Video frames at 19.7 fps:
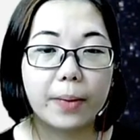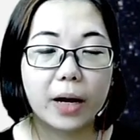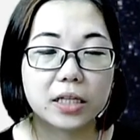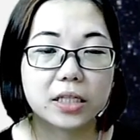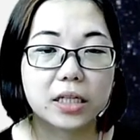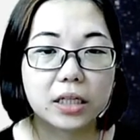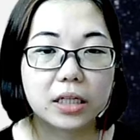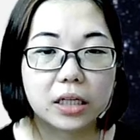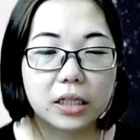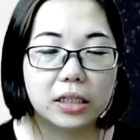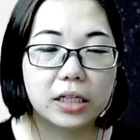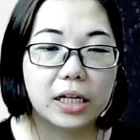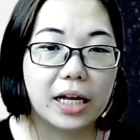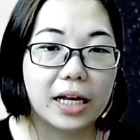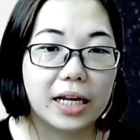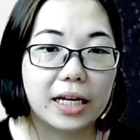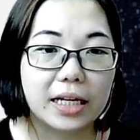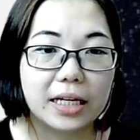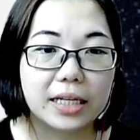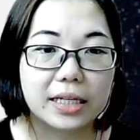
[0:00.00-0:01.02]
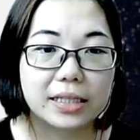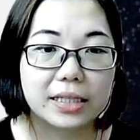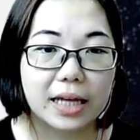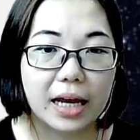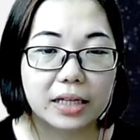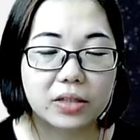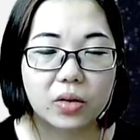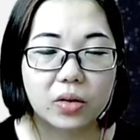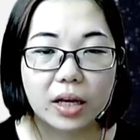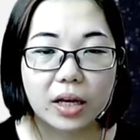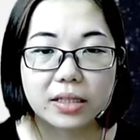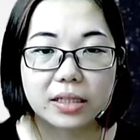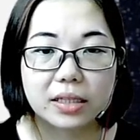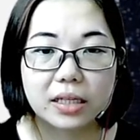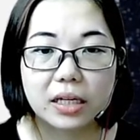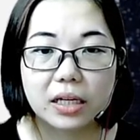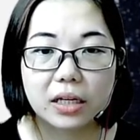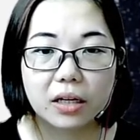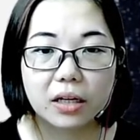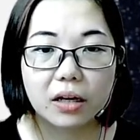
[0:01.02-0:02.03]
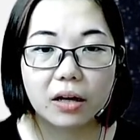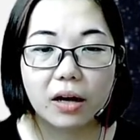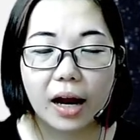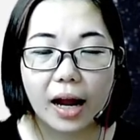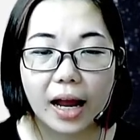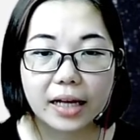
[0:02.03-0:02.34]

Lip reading: particle is, as you can see here,